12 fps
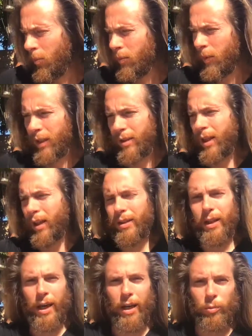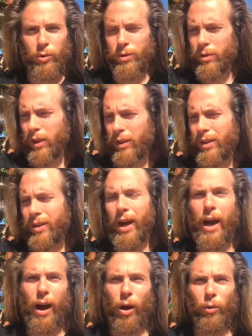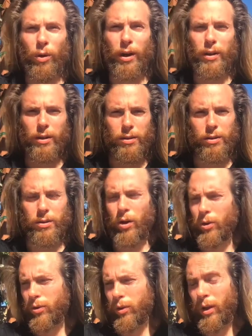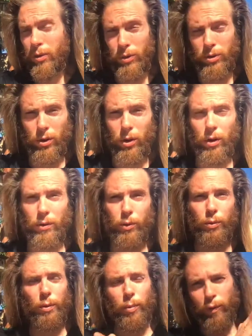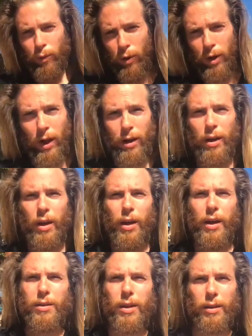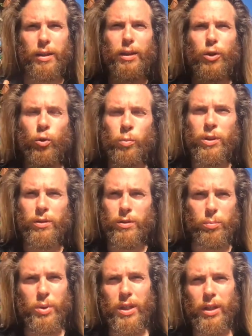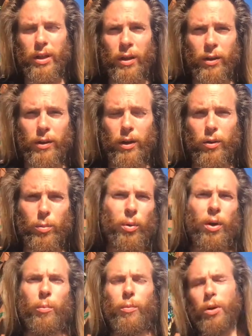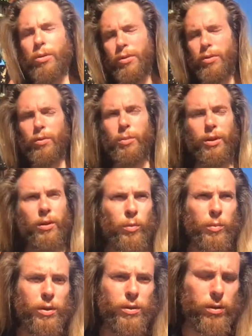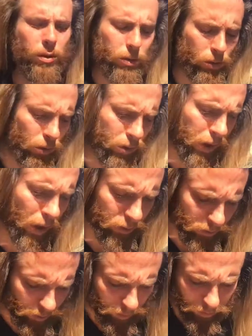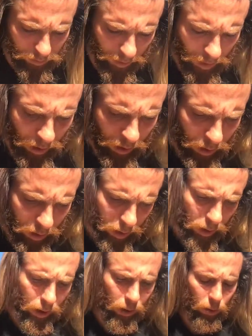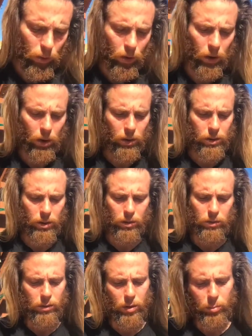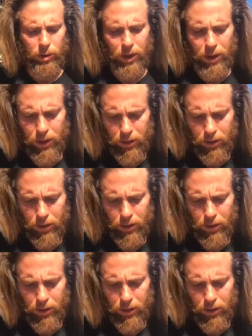it's not the animals, it's the how, right? It's also, as we saw the week before that, it's not the humans being here that are the problem. Oh, just too many humans, George Guidestones, or, complaining